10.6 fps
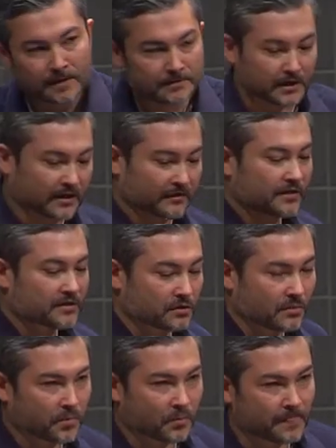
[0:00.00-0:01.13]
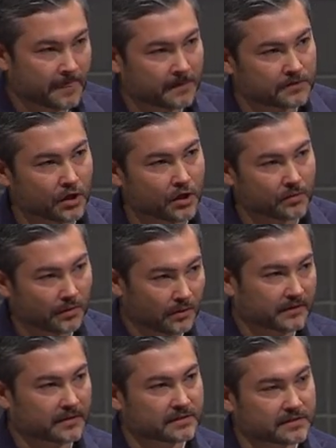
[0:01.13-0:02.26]
So I'll give you an example. So
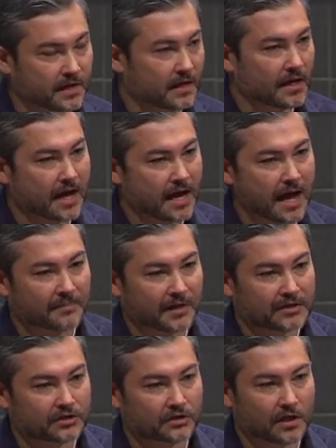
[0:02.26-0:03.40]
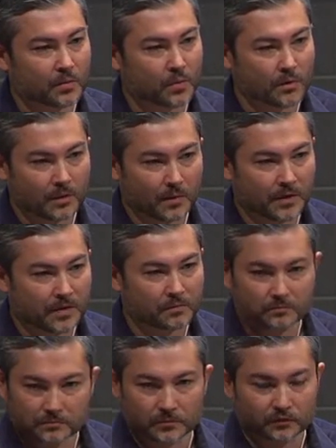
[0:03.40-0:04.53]
this application that we
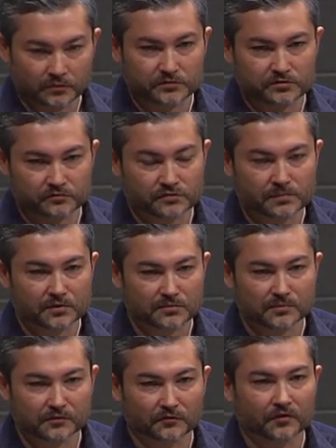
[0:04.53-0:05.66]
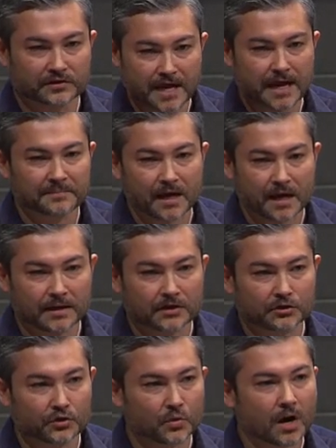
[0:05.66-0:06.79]
was responsible for, this Angular
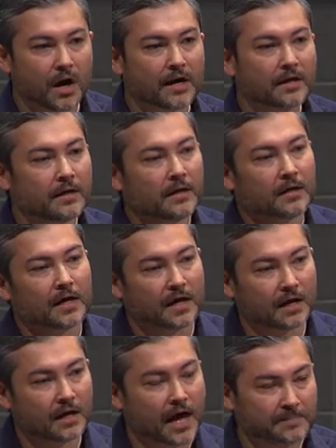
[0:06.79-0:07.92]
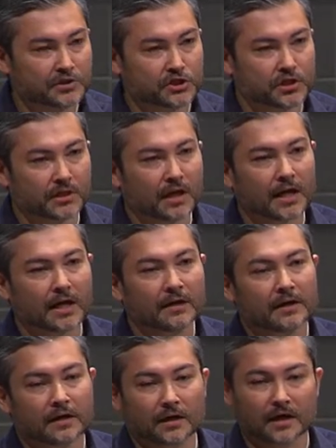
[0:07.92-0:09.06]
UI, Apigee layer,
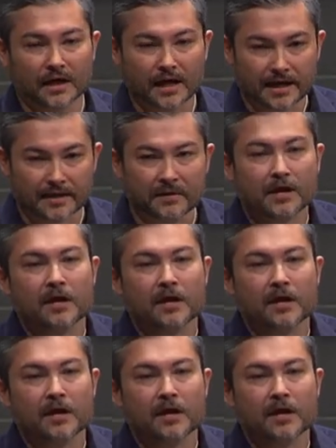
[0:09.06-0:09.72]
AEM,